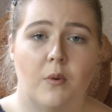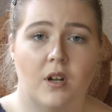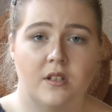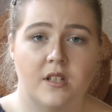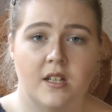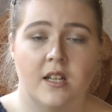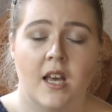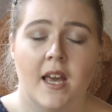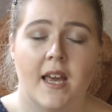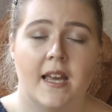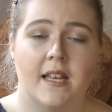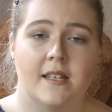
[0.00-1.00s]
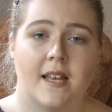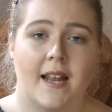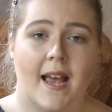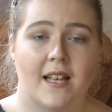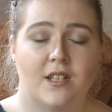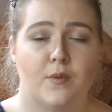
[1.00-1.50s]
wanted, is it
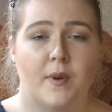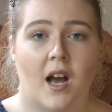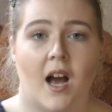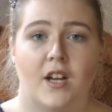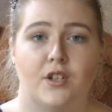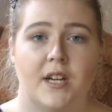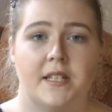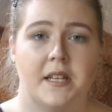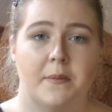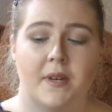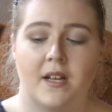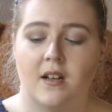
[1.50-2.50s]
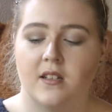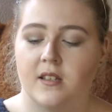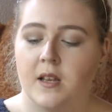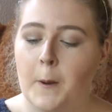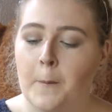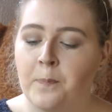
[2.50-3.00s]
has to be hydrating,
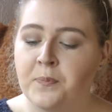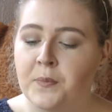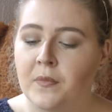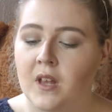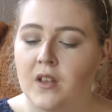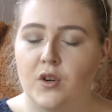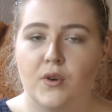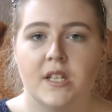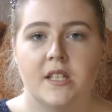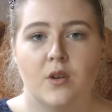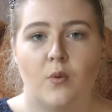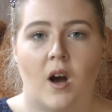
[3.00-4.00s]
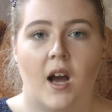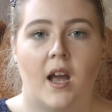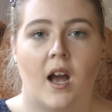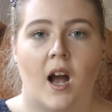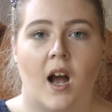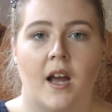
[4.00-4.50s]
because the reason why
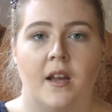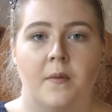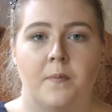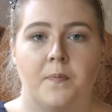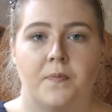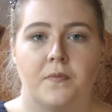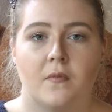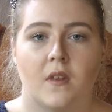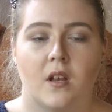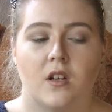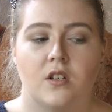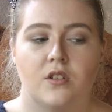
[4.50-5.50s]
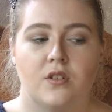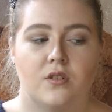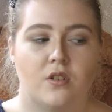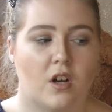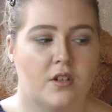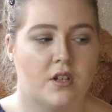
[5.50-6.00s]
I
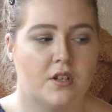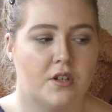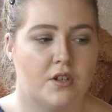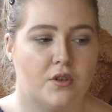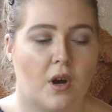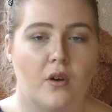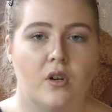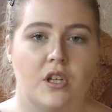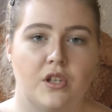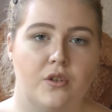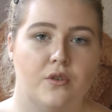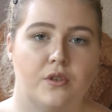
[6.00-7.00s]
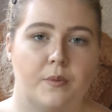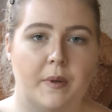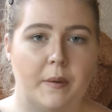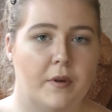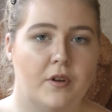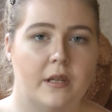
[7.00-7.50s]
started to only use
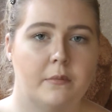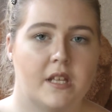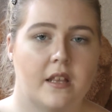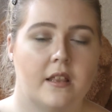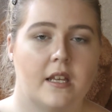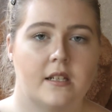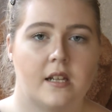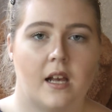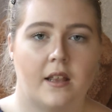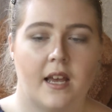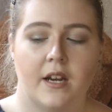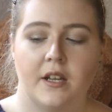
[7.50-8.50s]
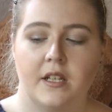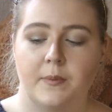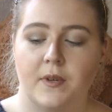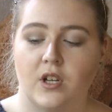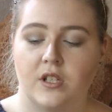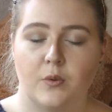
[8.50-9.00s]
BB creams and things like that is
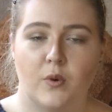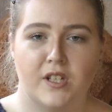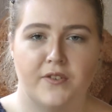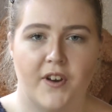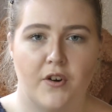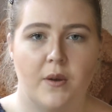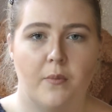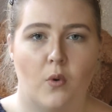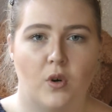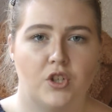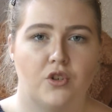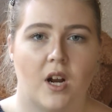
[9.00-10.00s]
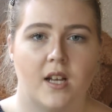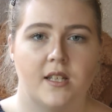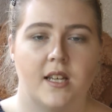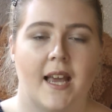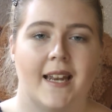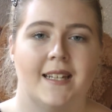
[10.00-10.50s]
because it was very
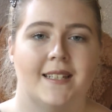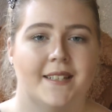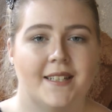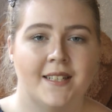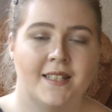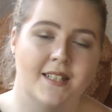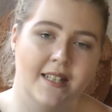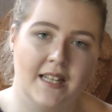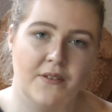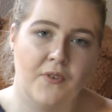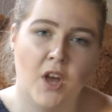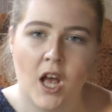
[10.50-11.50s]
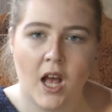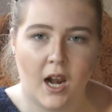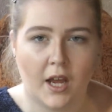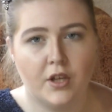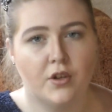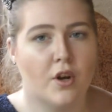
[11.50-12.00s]
moisturizing and it didn't leave,
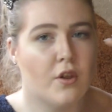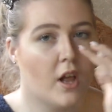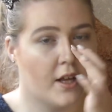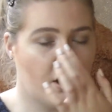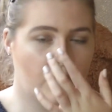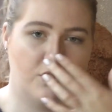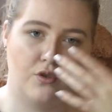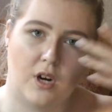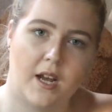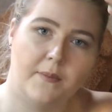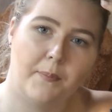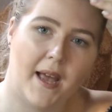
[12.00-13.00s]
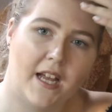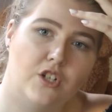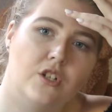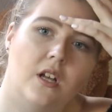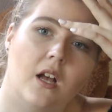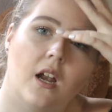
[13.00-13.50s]
like, you know, like those dry
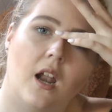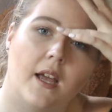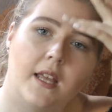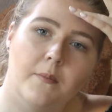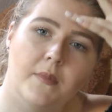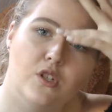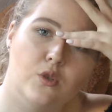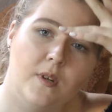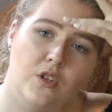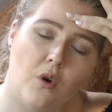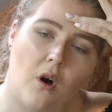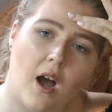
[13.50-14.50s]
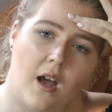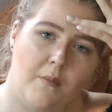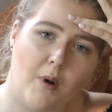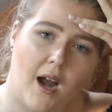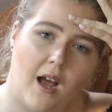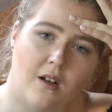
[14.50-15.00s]
patch like in between your
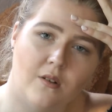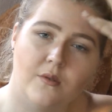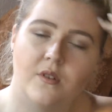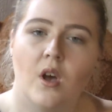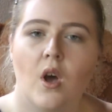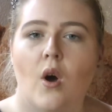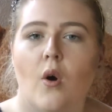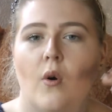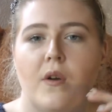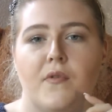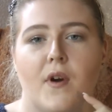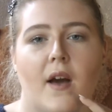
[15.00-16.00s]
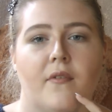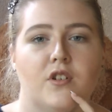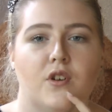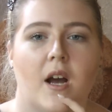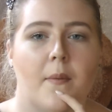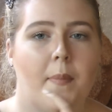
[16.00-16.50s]
eyebrows, or if you have a
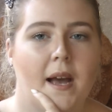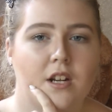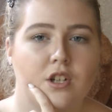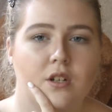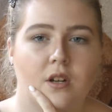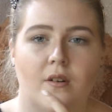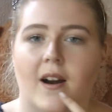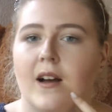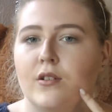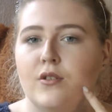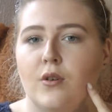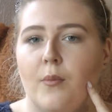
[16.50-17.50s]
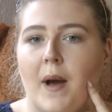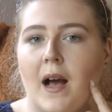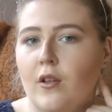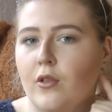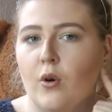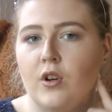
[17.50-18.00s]
dry patch around your
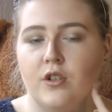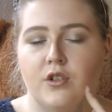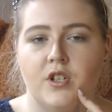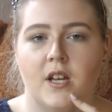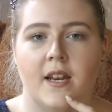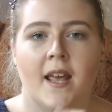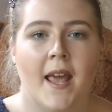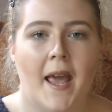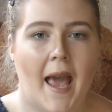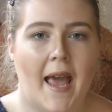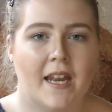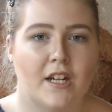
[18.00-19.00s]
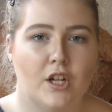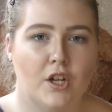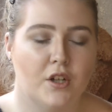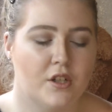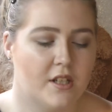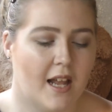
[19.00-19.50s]
mouth or on your chin and it
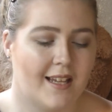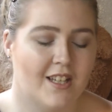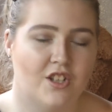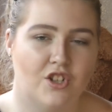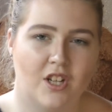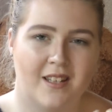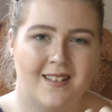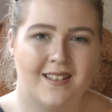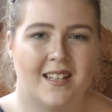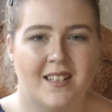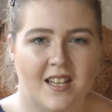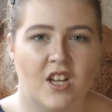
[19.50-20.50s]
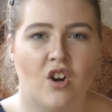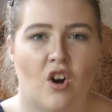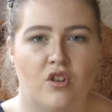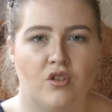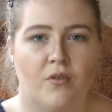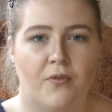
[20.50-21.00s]
looks like it's just sitting
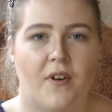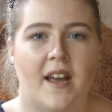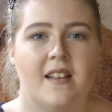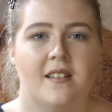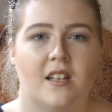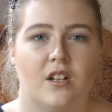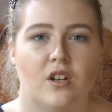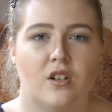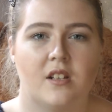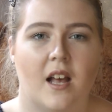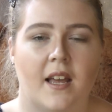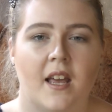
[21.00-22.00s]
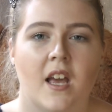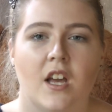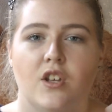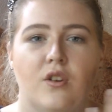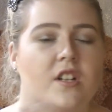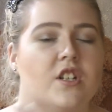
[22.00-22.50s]
on your face. It looks like
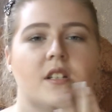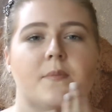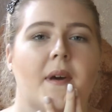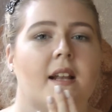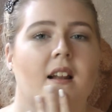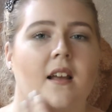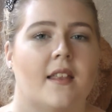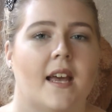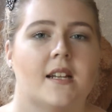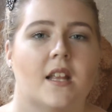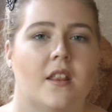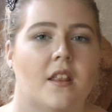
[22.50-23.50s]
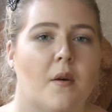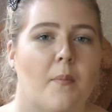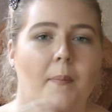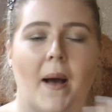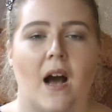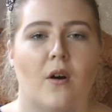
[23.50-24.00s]
you can just make like that and then the
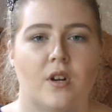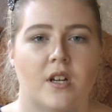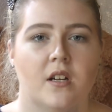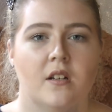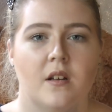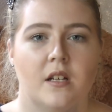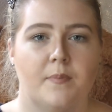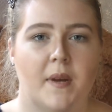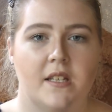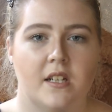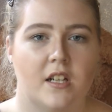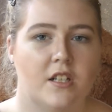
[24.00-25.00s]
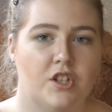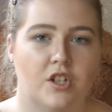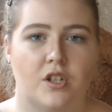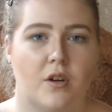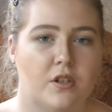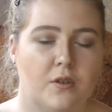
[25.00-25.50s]
powder is basically
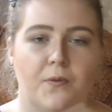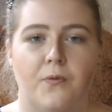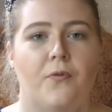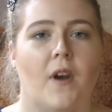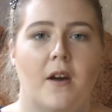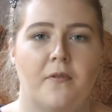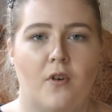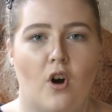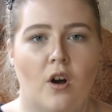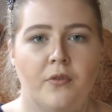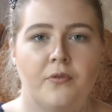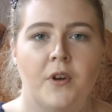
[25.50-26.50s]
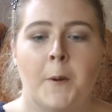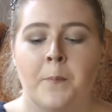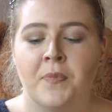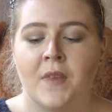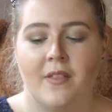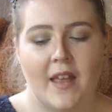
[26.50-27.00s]
just going to fluff off.
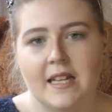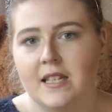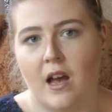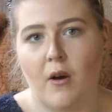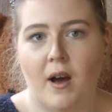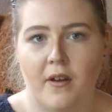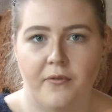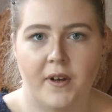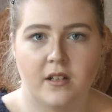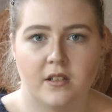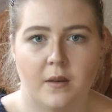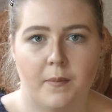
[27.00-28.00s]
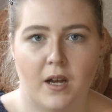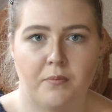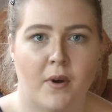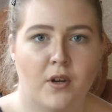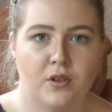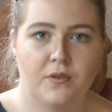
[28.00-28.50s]
That's how I felt about
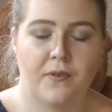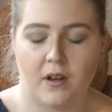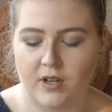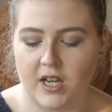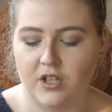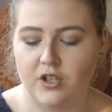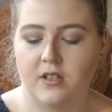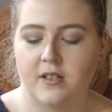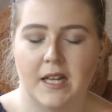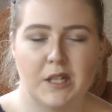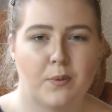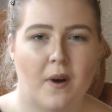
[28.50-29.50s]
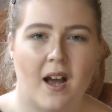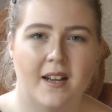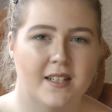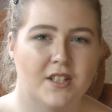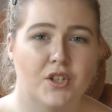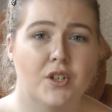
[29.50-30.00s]
most foundations. That's why I
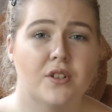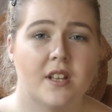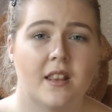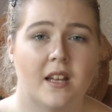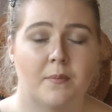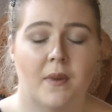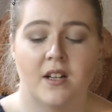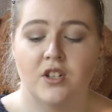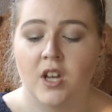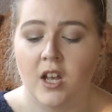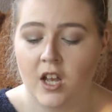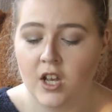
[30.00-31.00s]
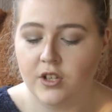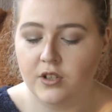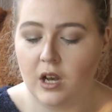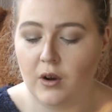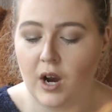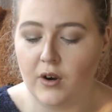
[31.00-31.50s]
didn't use it that much.
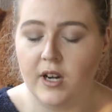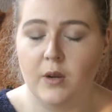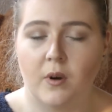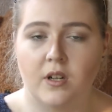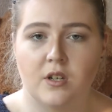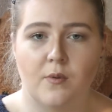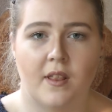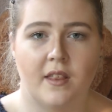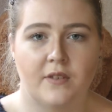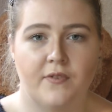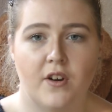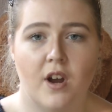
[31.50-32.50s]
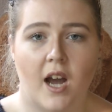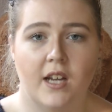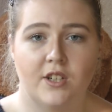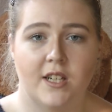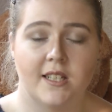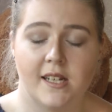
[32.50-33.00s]
So I really wanted one that's very
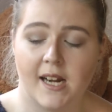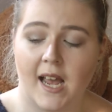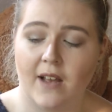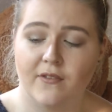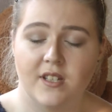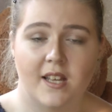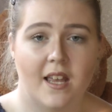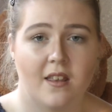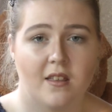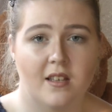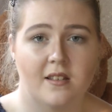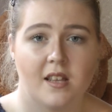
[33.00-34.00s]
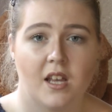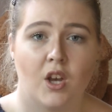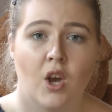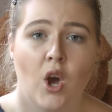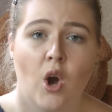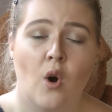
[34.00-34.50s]
hydrating, and I have to say this thing
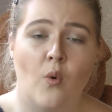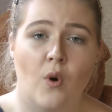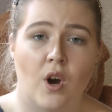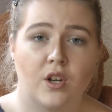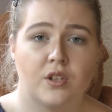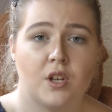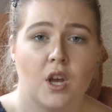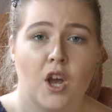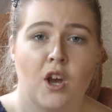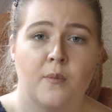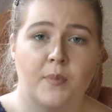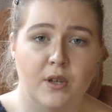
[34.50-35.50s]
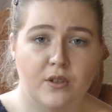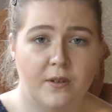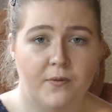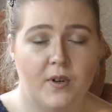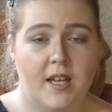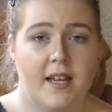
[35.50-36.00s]
works
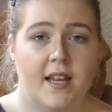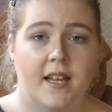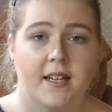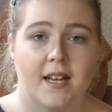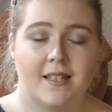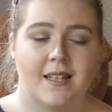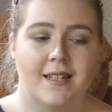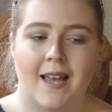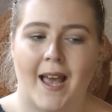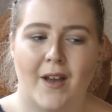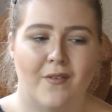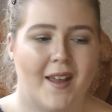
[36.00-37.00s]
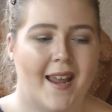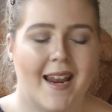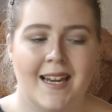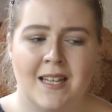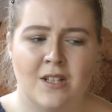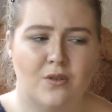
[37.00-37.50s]
beautifully. It doesn't have
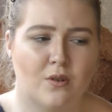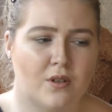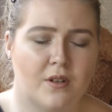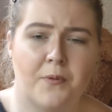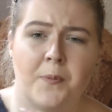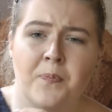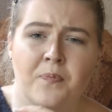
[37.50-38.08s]
any sort of